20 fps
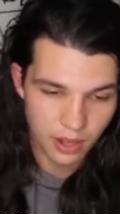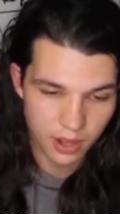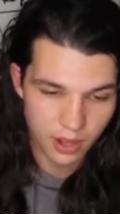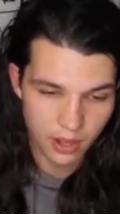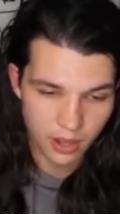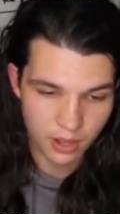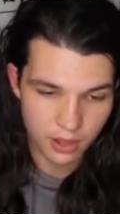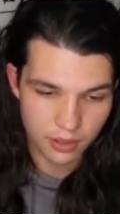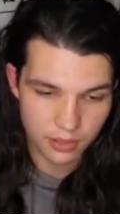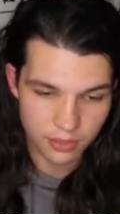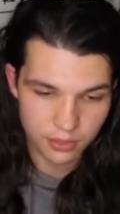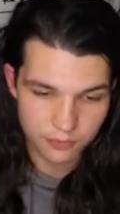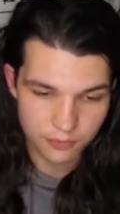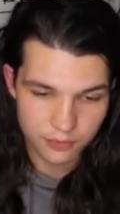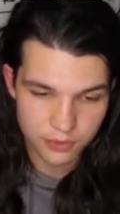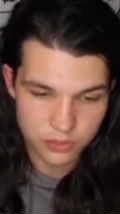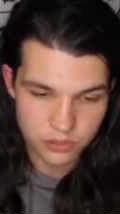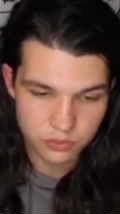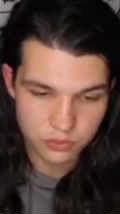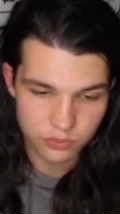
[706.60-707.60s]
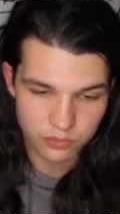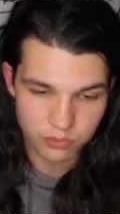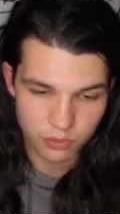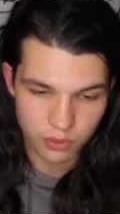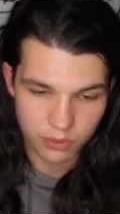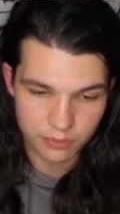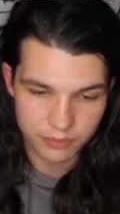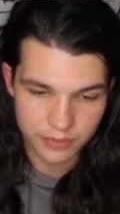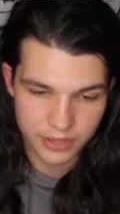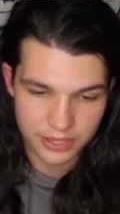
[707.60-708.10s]
Uh, the first
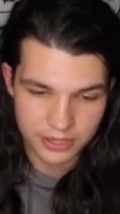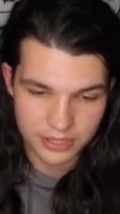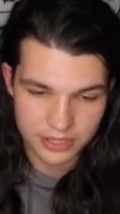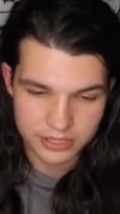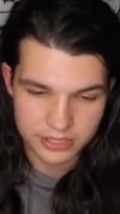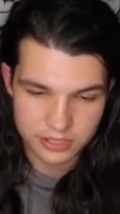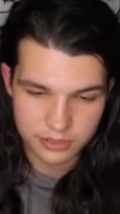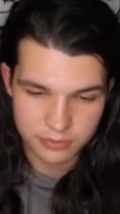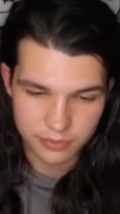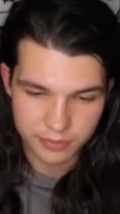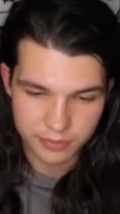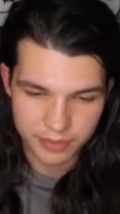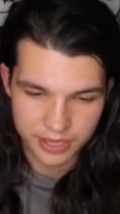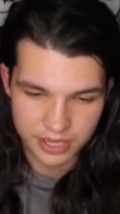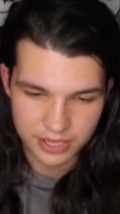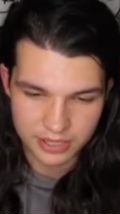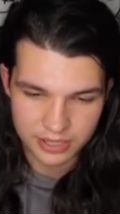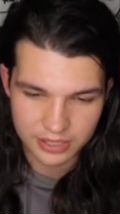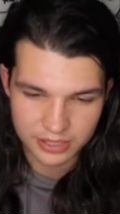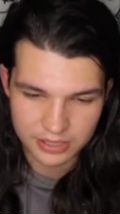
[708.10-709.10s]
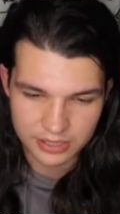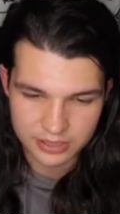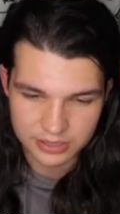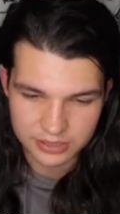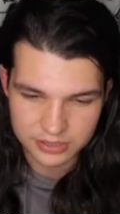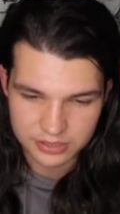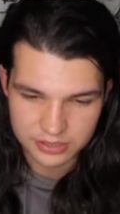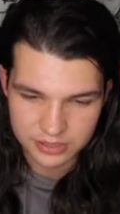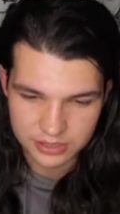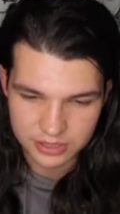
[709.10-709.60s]
reform that needs to be made
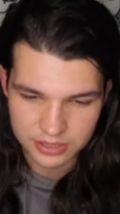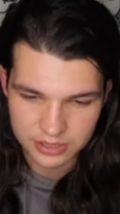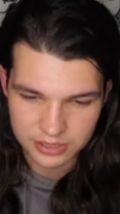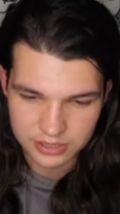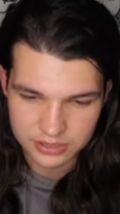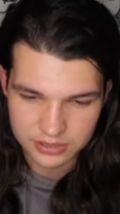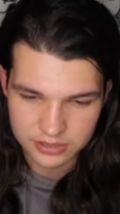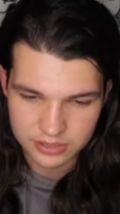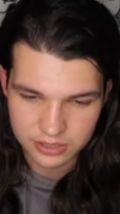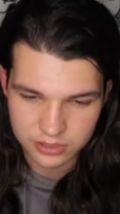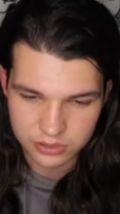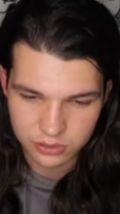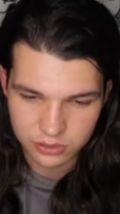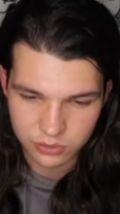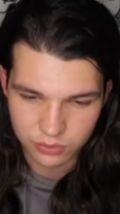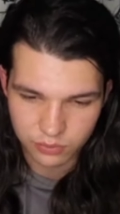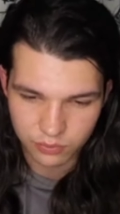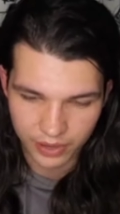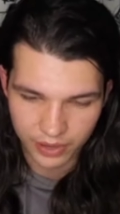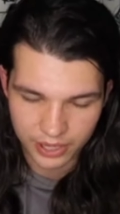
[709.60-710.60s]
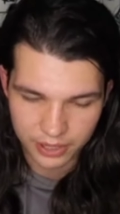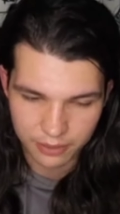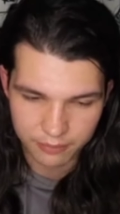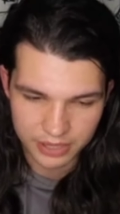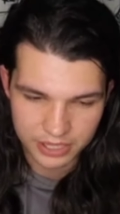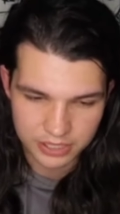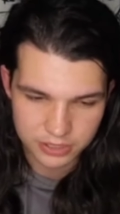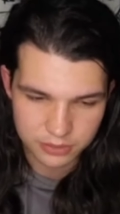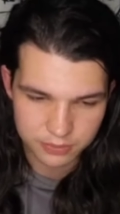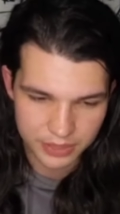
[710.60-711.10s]
is institute
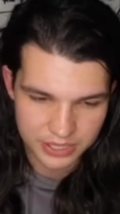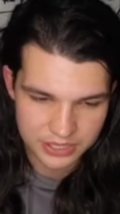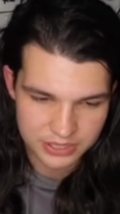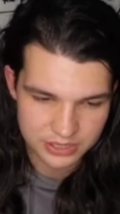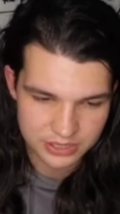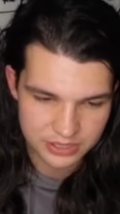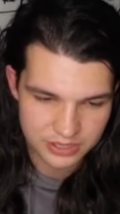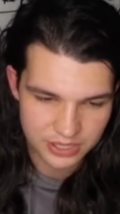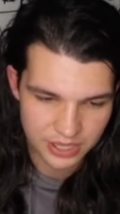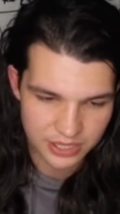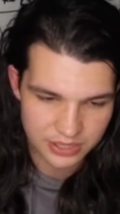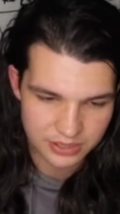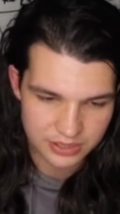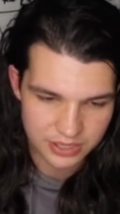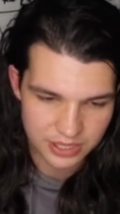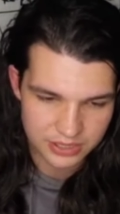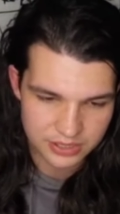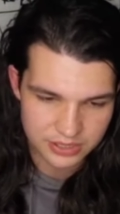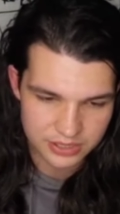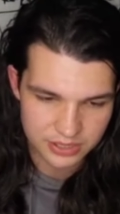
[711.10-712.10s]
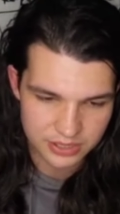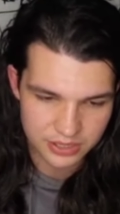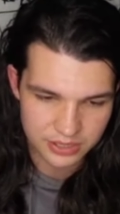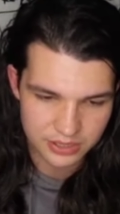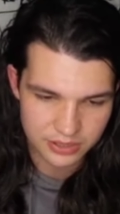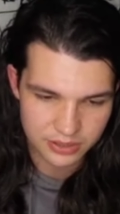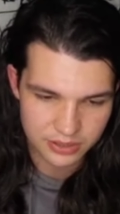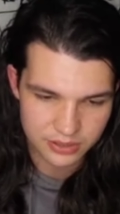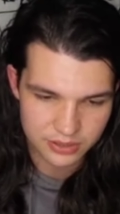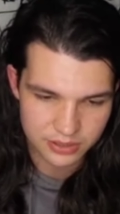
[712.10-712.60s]
randomized pesticide
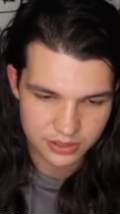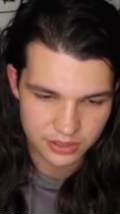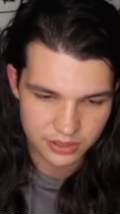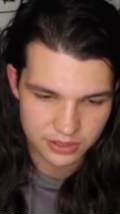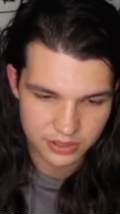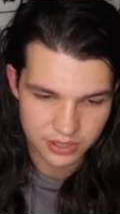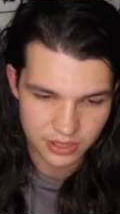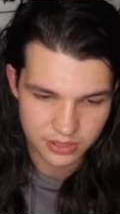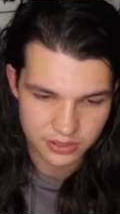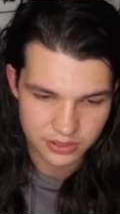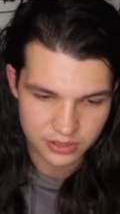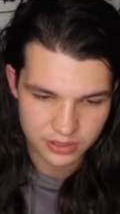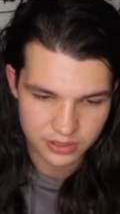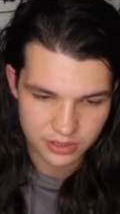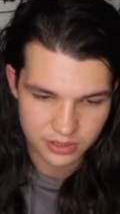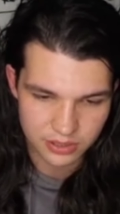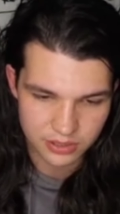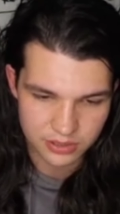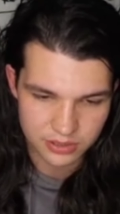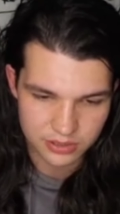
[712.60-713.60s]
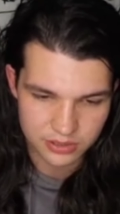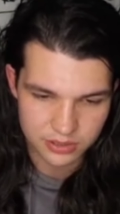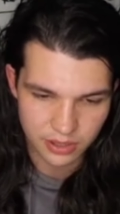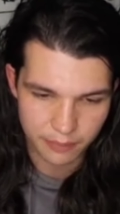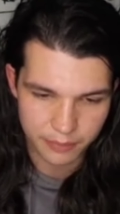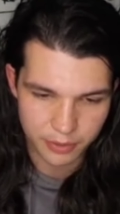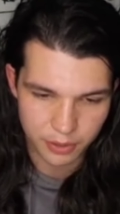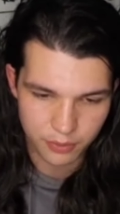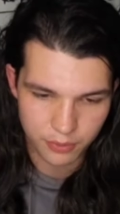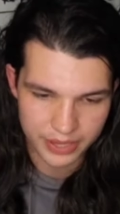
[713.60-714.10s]
testing, conduct the
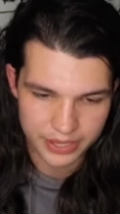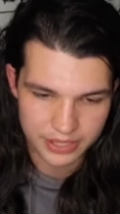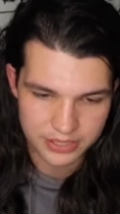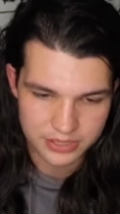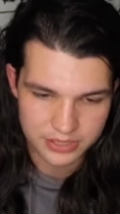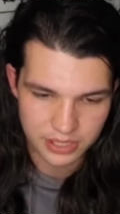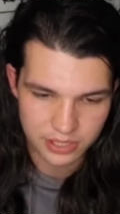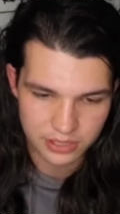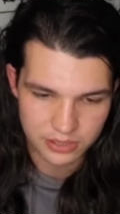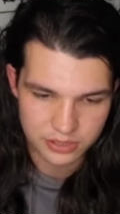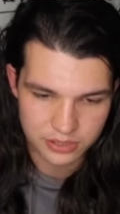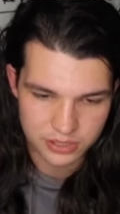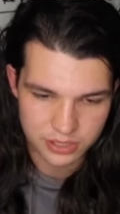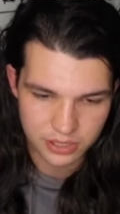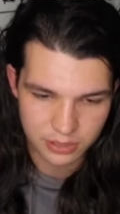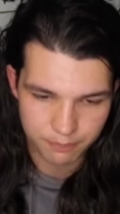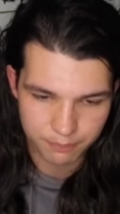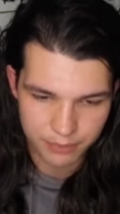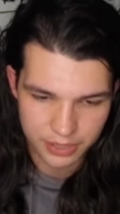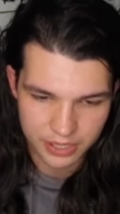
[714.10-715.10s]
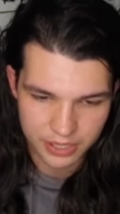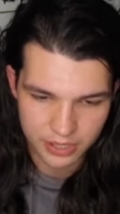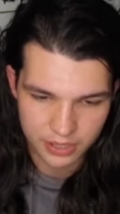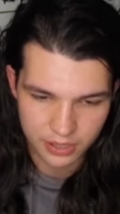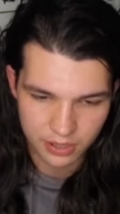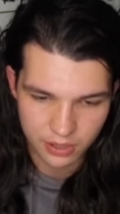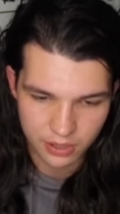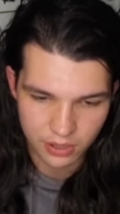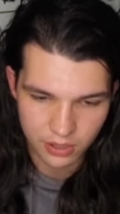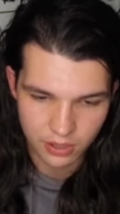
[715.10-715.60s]

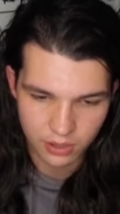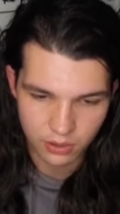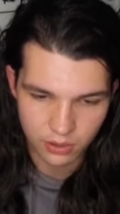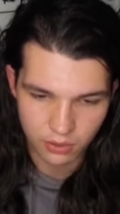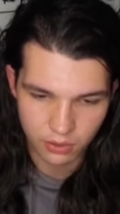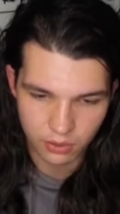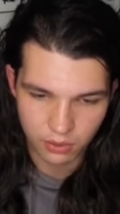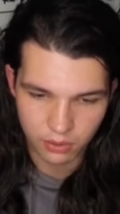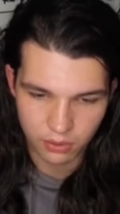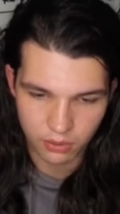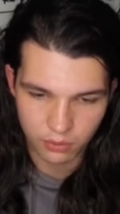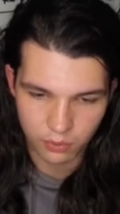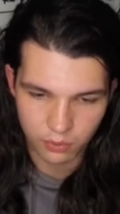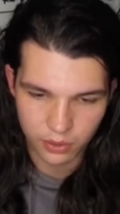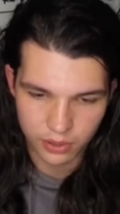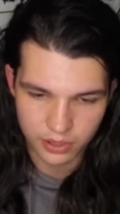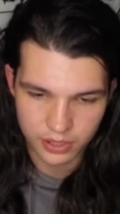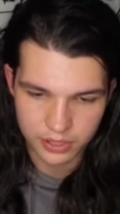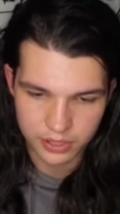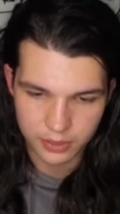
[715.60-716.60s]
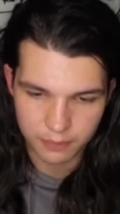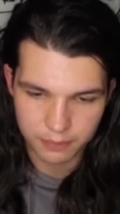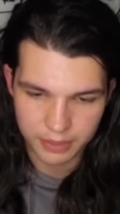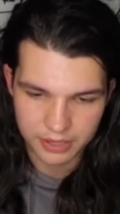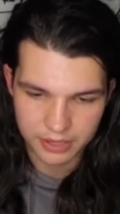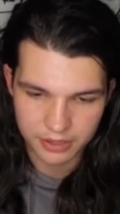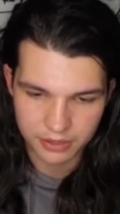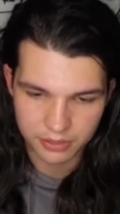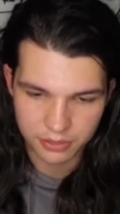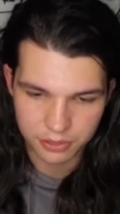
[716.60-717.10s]
WSLCB uh, or
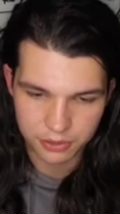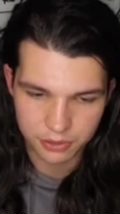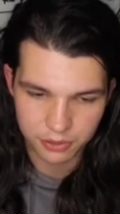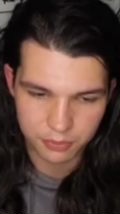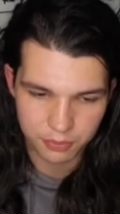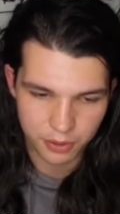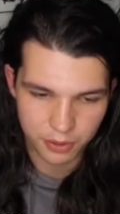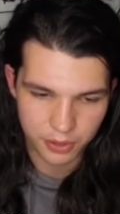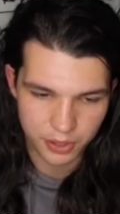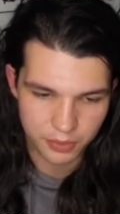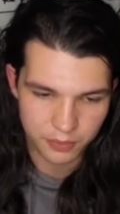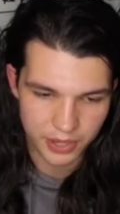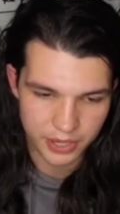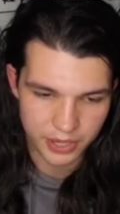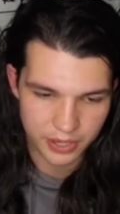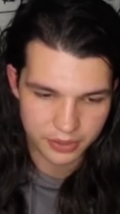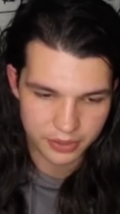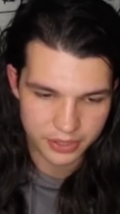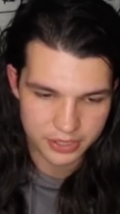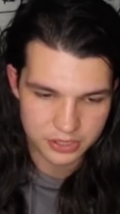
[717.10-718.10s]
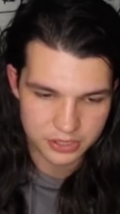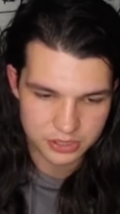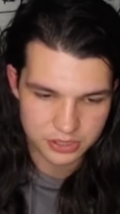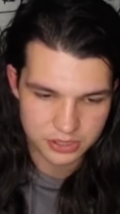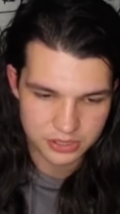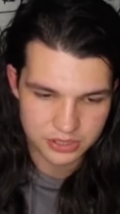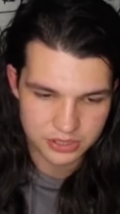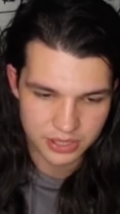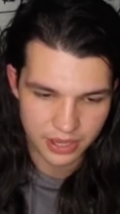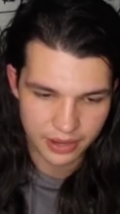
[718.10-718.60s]
independent third party
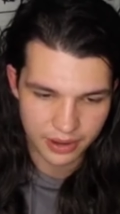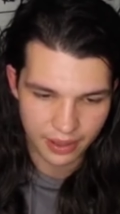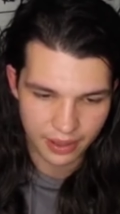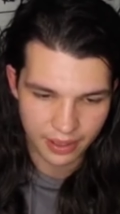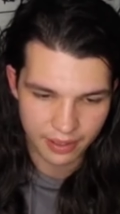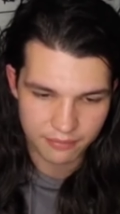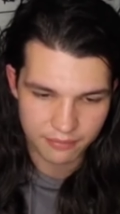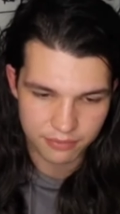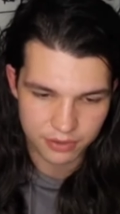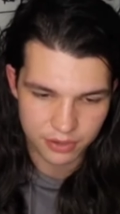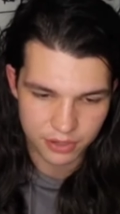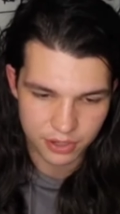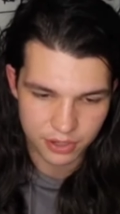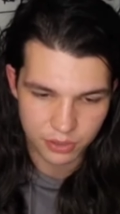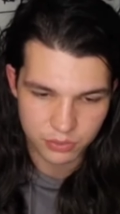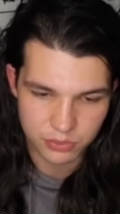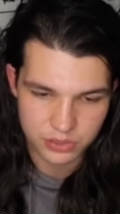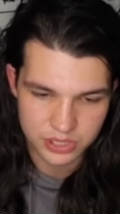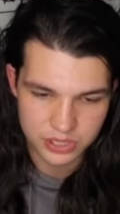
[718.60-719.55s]
regulations that have no